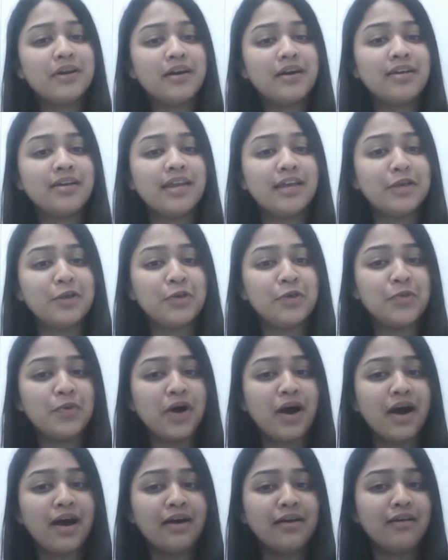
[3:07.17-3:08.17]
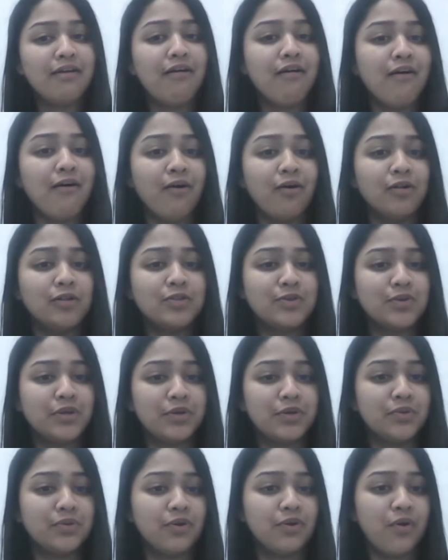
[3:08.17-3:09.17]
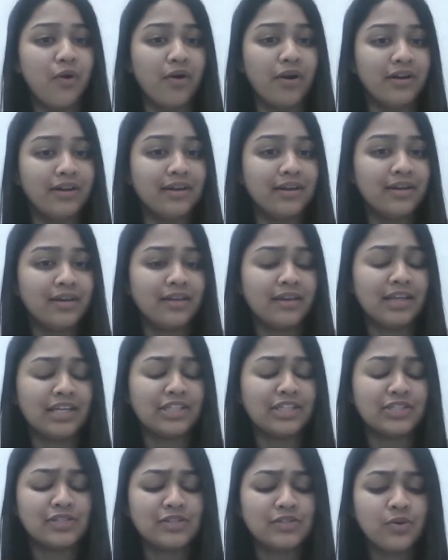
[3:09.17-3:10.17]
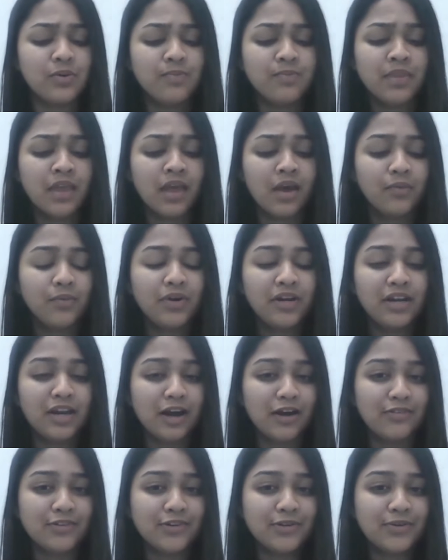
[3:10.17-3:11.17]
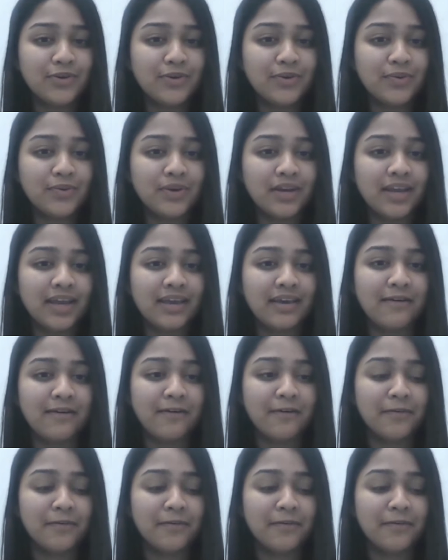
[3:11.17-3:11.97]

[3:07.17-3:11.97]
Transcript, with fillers: like you are also into the content creation. So would love to know, like